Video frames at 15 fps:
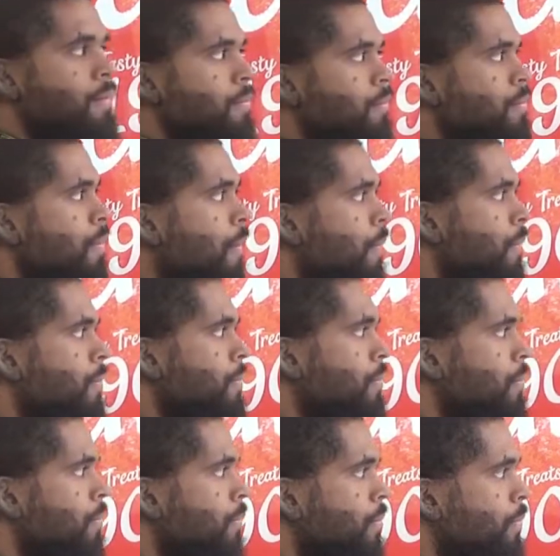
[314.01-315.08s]

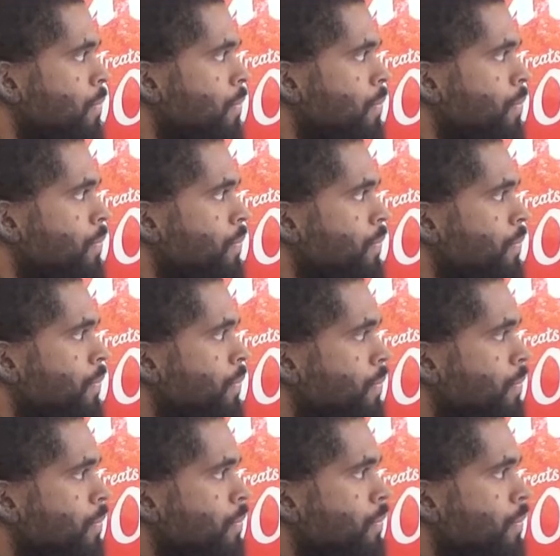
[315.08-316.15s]

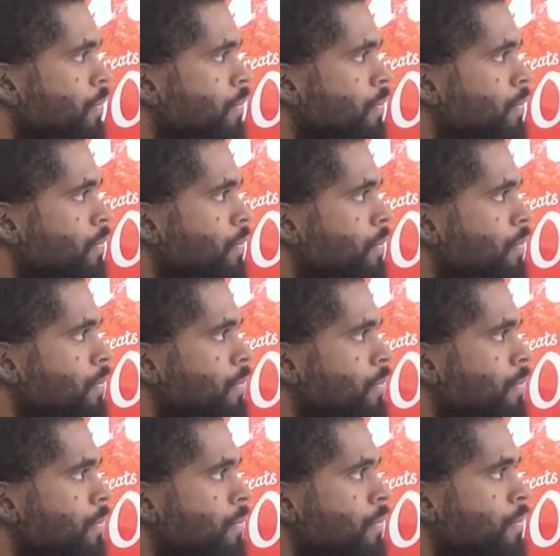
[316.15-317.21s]

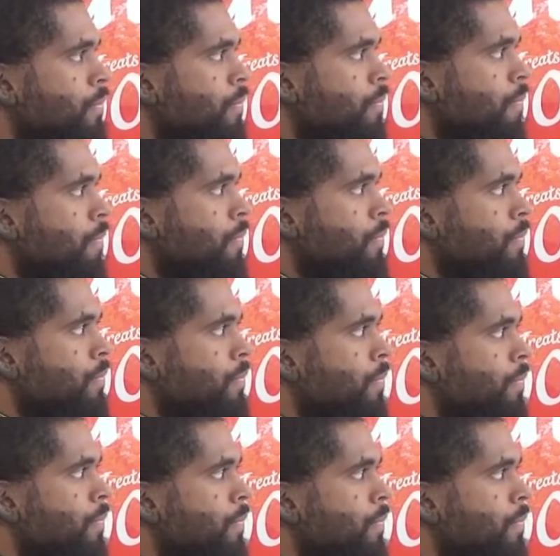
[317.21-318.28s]

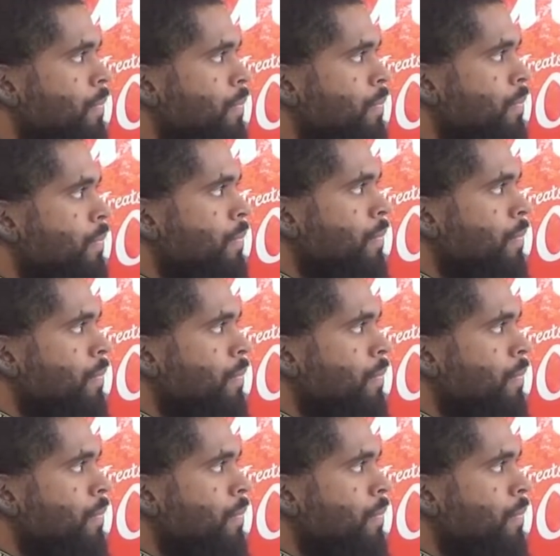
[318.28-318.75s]
(not speaking)